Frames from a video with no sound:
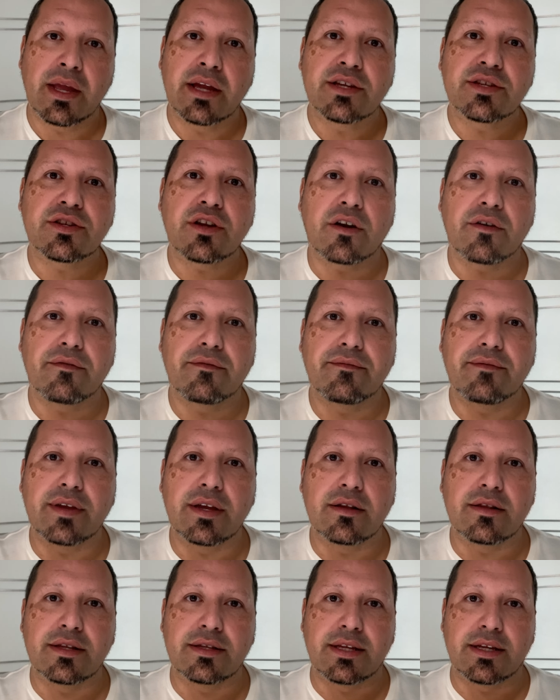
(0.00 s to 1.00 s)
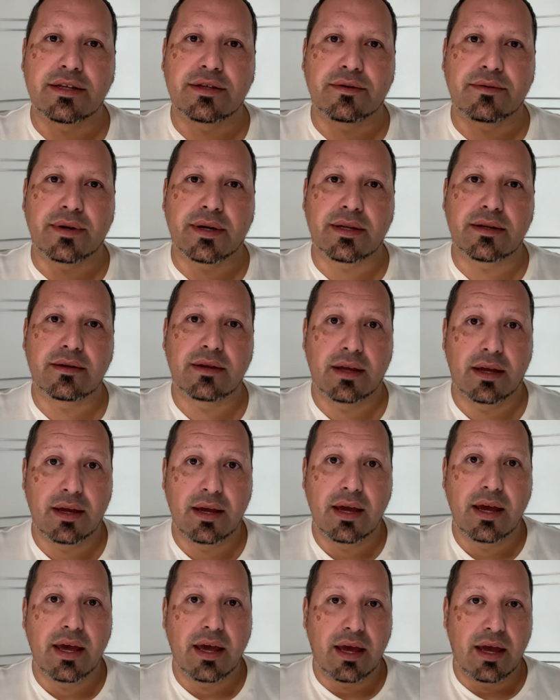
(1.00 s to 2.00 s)
Start feeling into it.
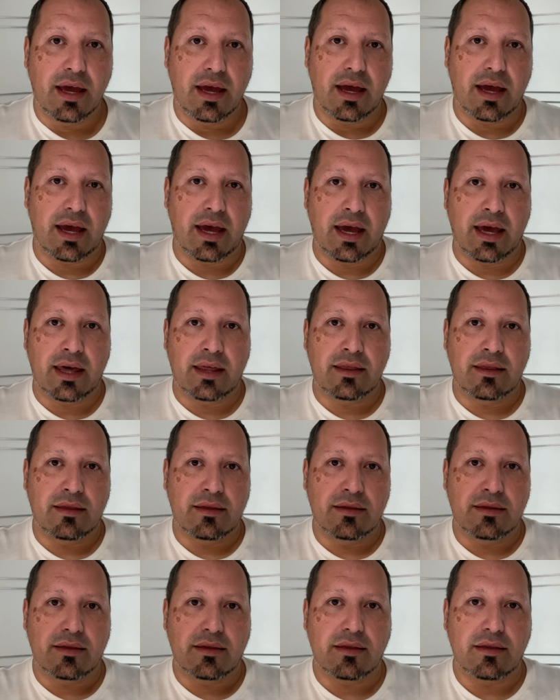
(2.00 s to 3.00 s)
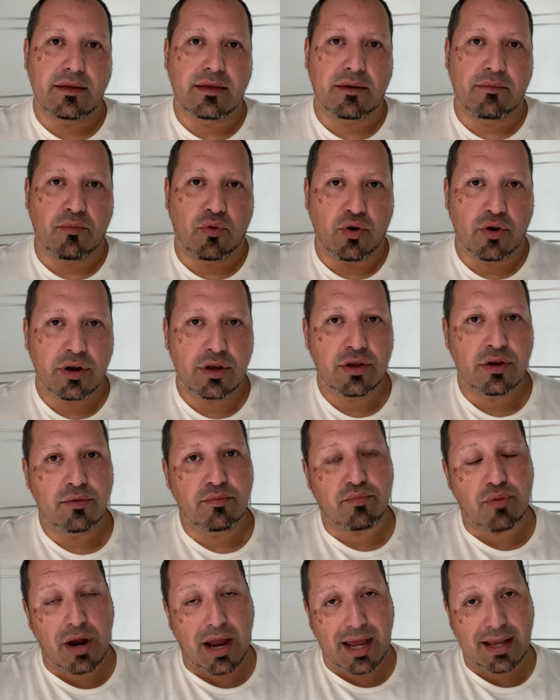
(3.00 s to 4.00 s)
And the more you
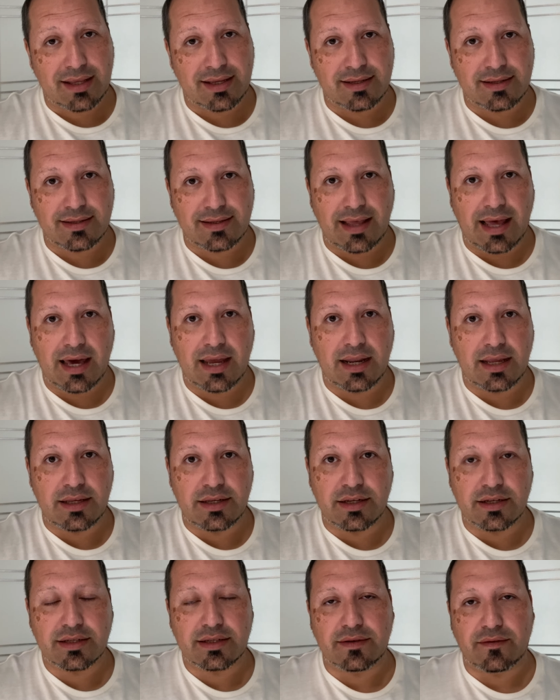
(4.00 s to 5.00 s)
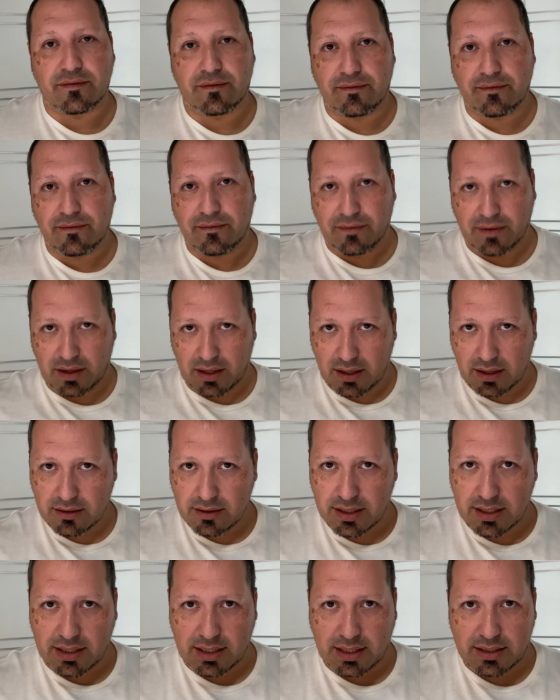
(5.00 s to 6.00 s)
practice that and just
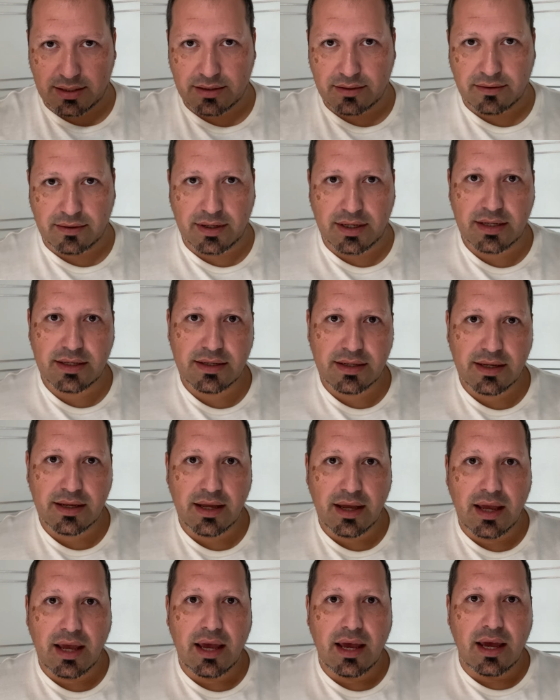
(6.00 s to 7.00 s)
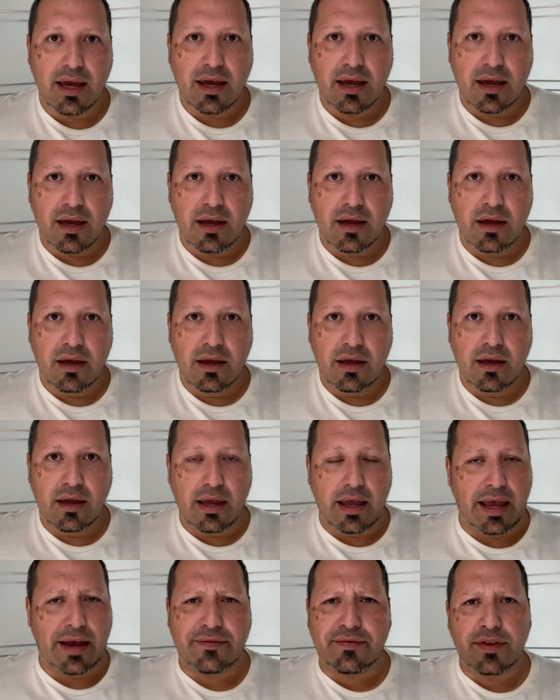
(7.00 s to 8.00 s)
feeling into it,
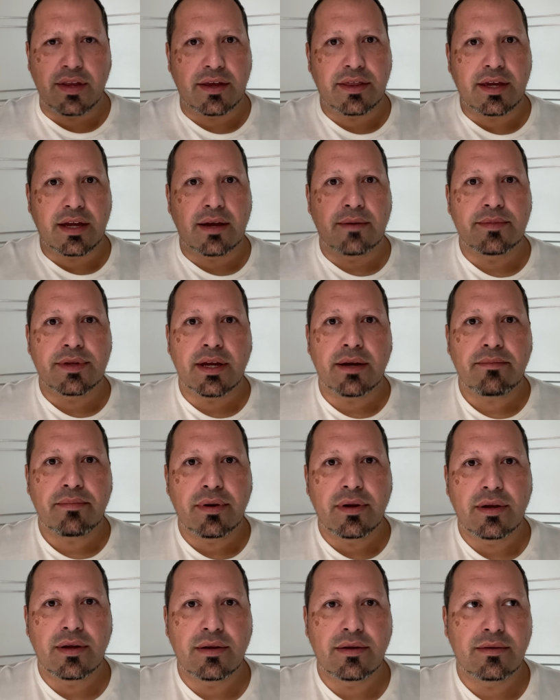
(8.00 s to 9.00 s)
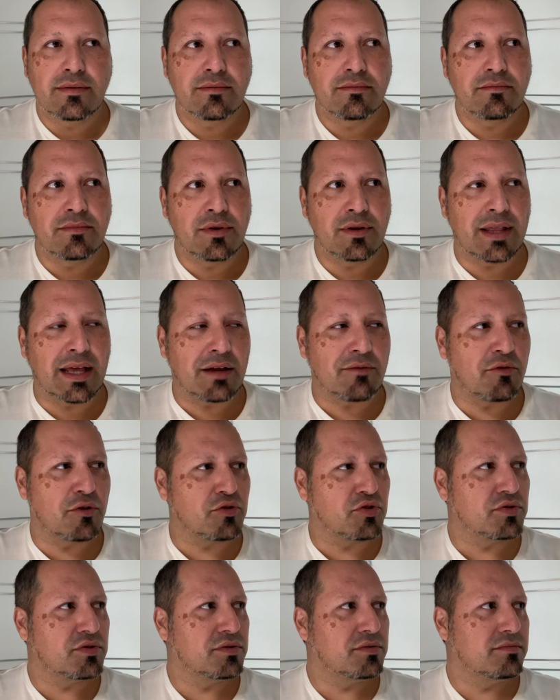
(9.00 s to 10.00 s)
if nothing comes up, you're like,
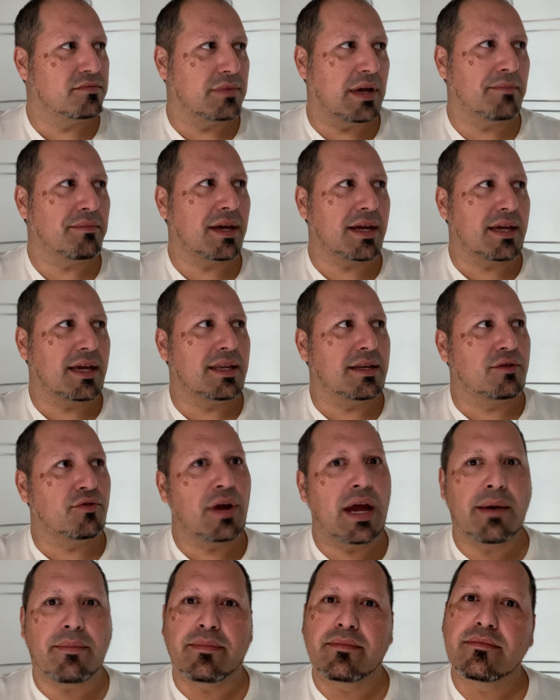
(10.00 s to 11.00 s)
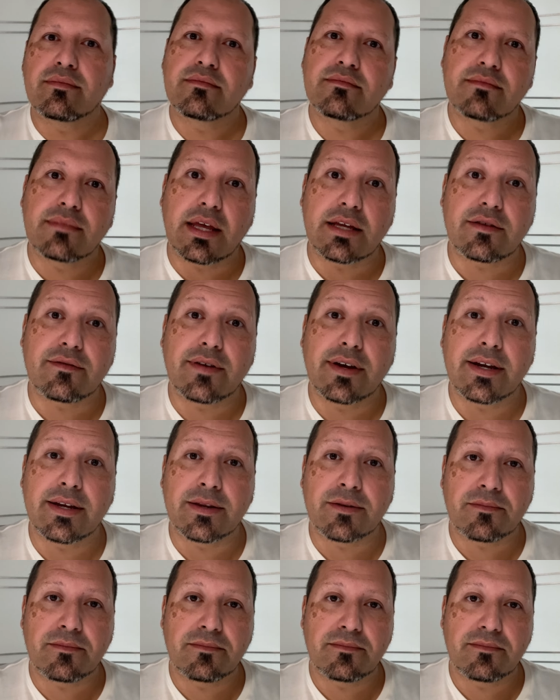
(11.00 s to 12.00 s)
well, I'm not getting crap. That's
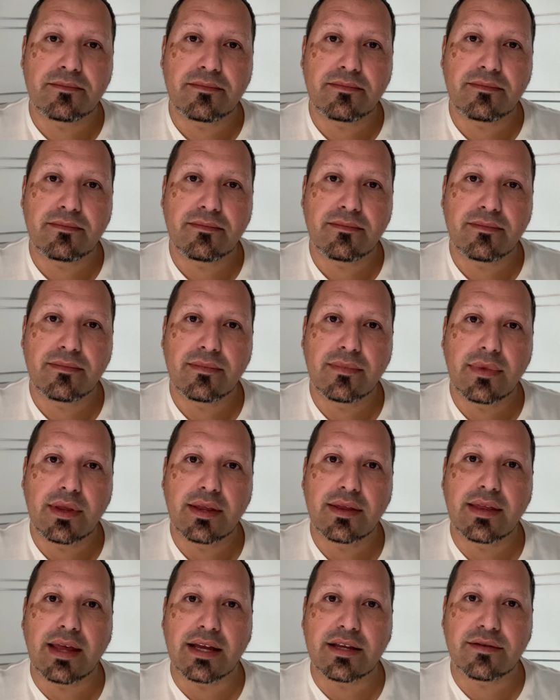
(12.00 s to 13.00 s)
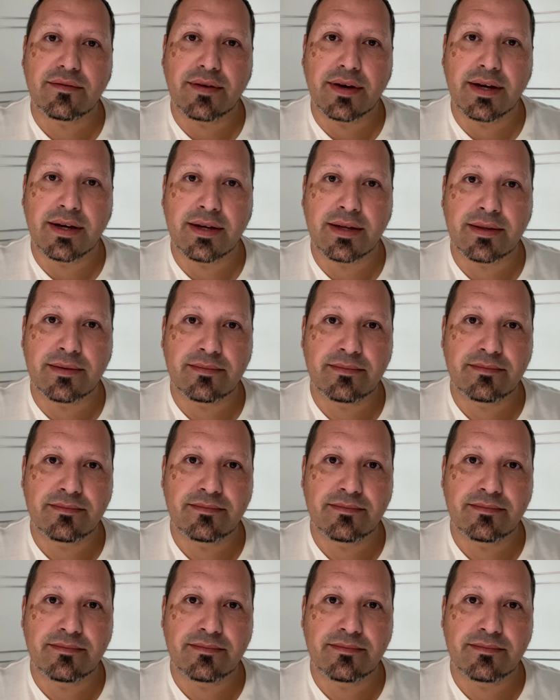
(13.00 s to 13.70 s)
fine. That's fine.